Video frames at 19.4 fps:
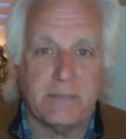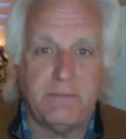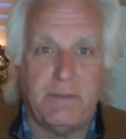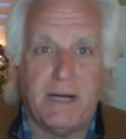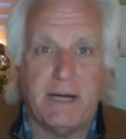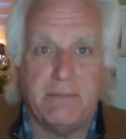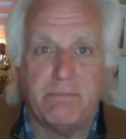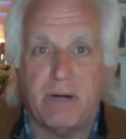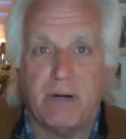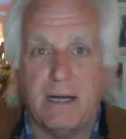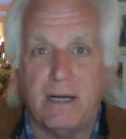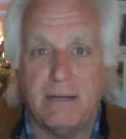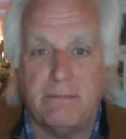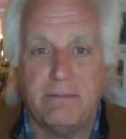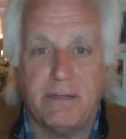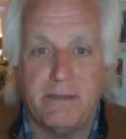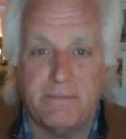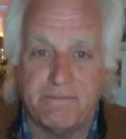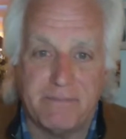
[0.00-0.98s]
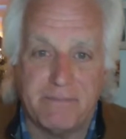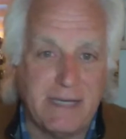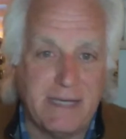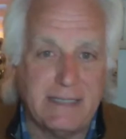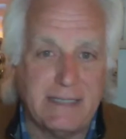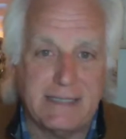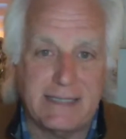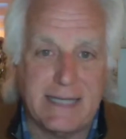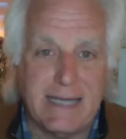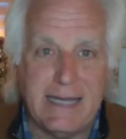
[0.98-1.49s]
my problem.
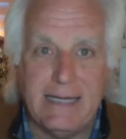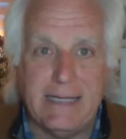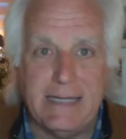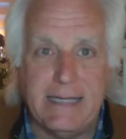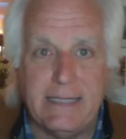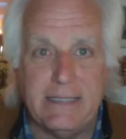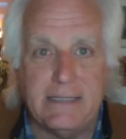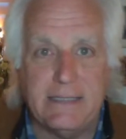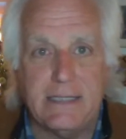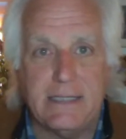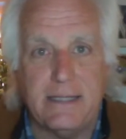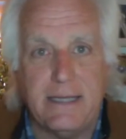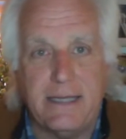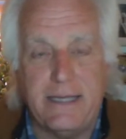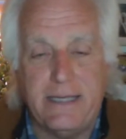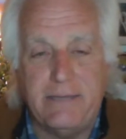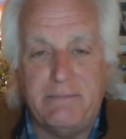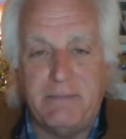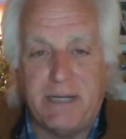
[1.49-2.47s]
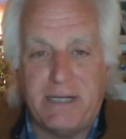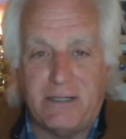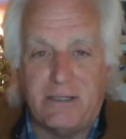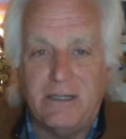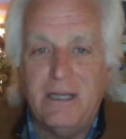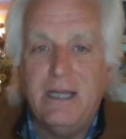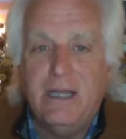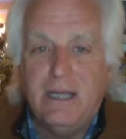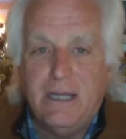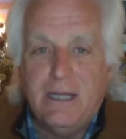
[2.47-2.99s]
It's getting into the email,
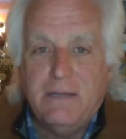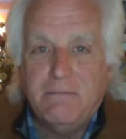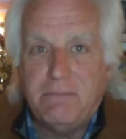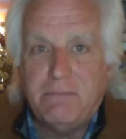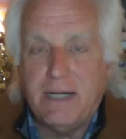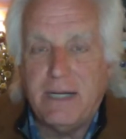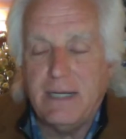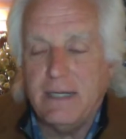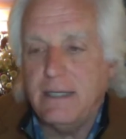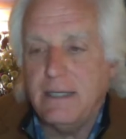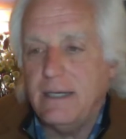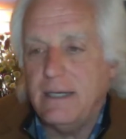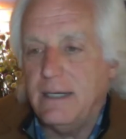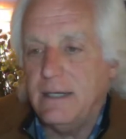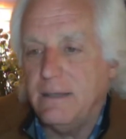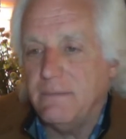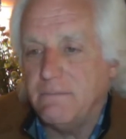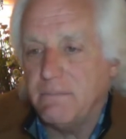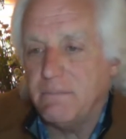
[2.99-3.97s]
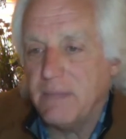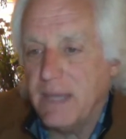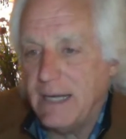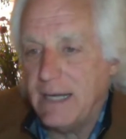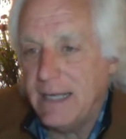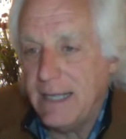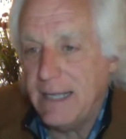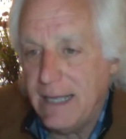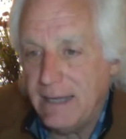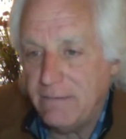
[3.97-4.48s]
but um, I
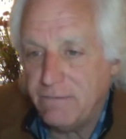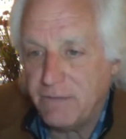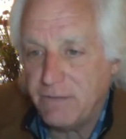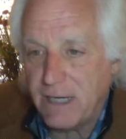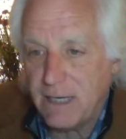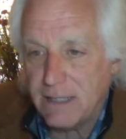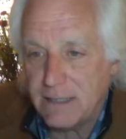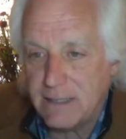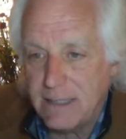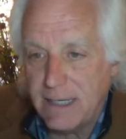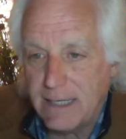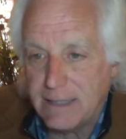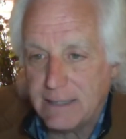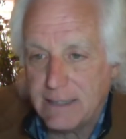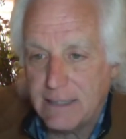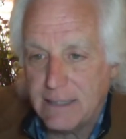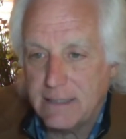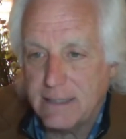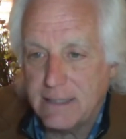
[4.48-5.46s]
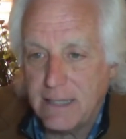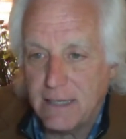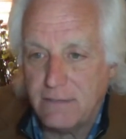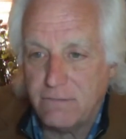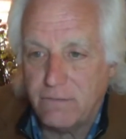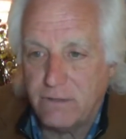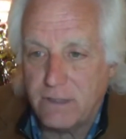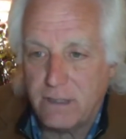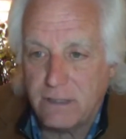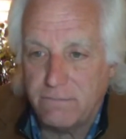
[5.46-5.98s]
have contacted
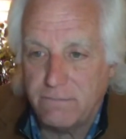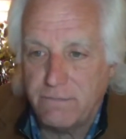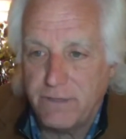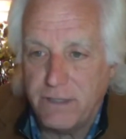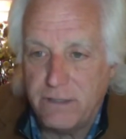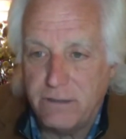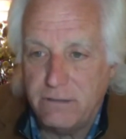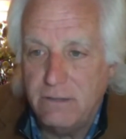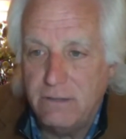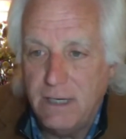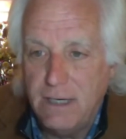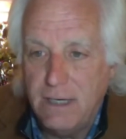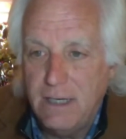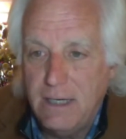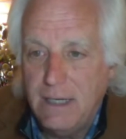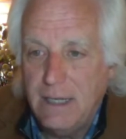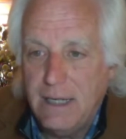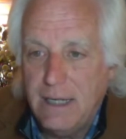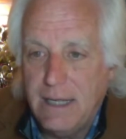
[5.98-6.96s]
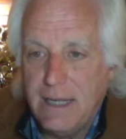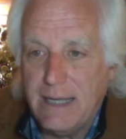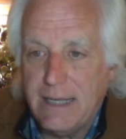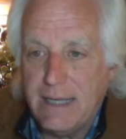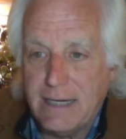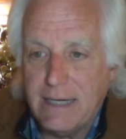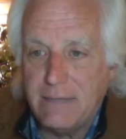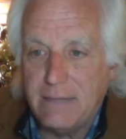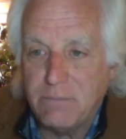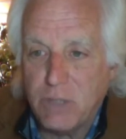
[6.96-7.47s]
several of you, and
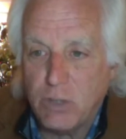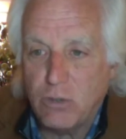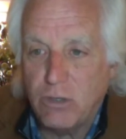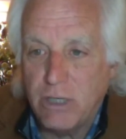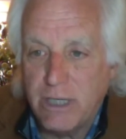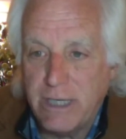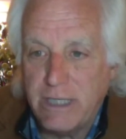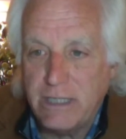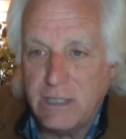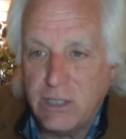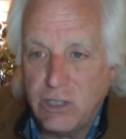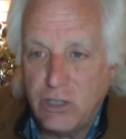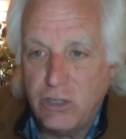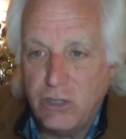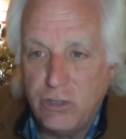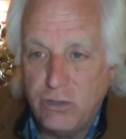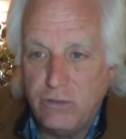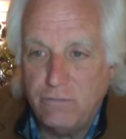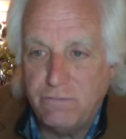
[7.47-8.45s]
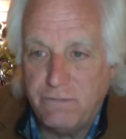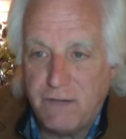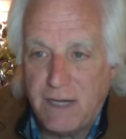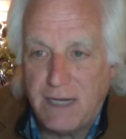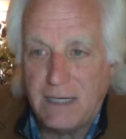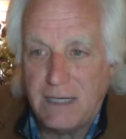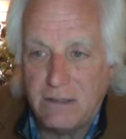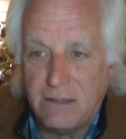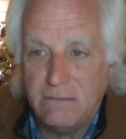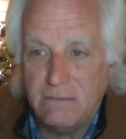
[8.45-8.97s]
I'm going to
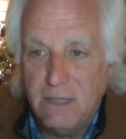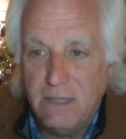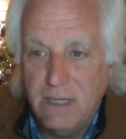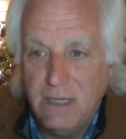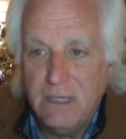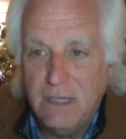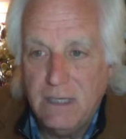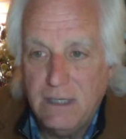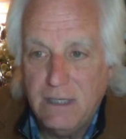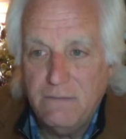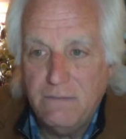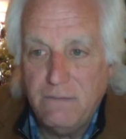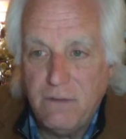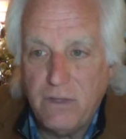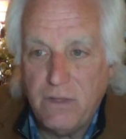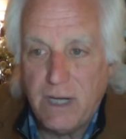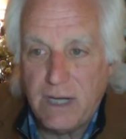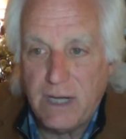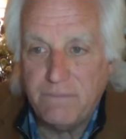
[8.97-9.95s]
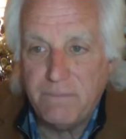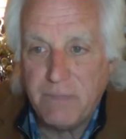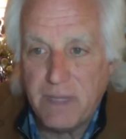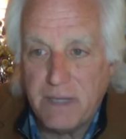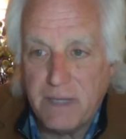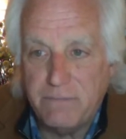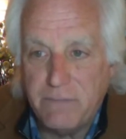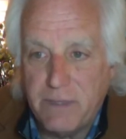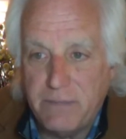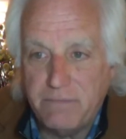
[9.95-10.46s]
follow. Um,
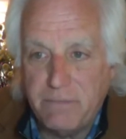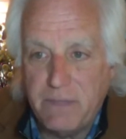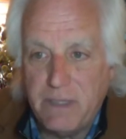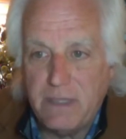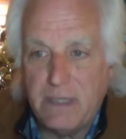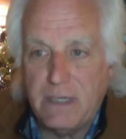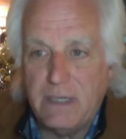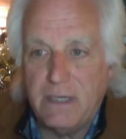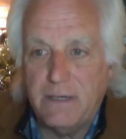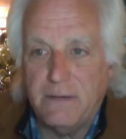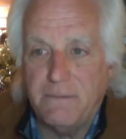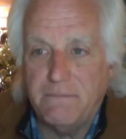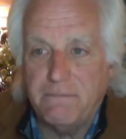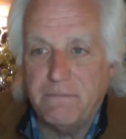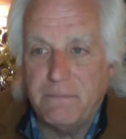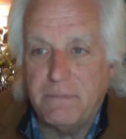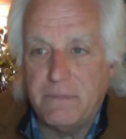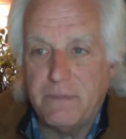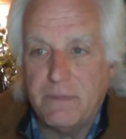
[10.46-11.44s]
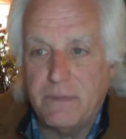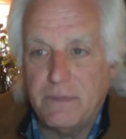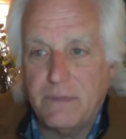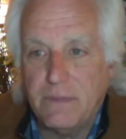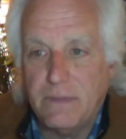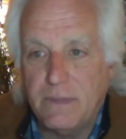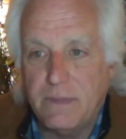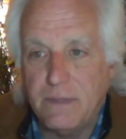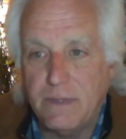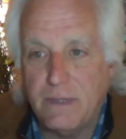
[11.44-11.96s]
um
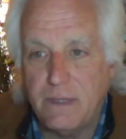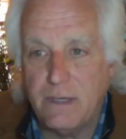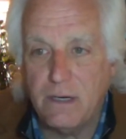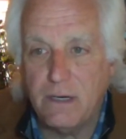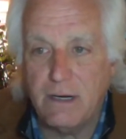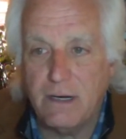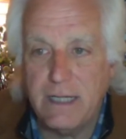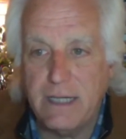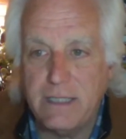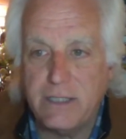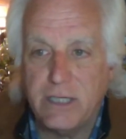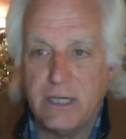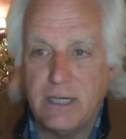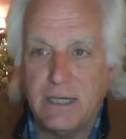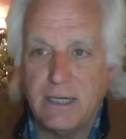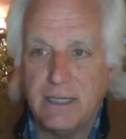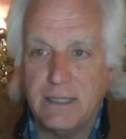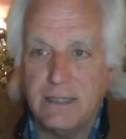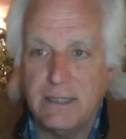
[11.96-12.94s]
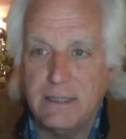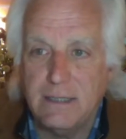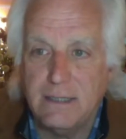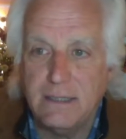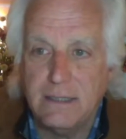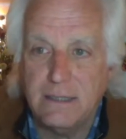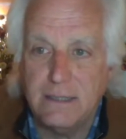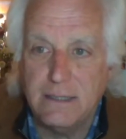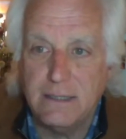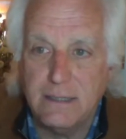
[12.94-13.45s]
all right, John.
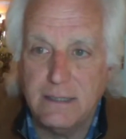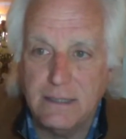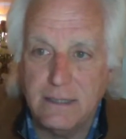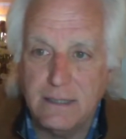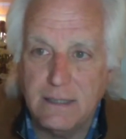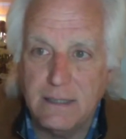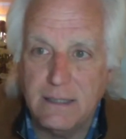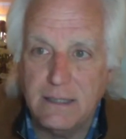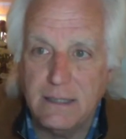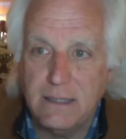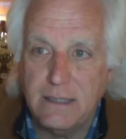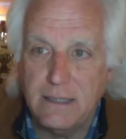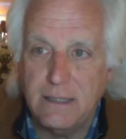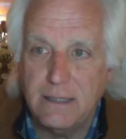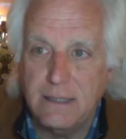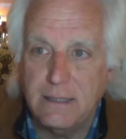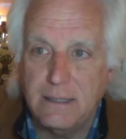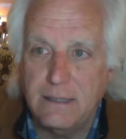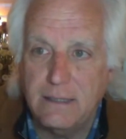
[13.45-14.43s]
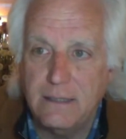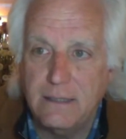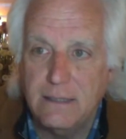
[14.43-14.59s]
Uh,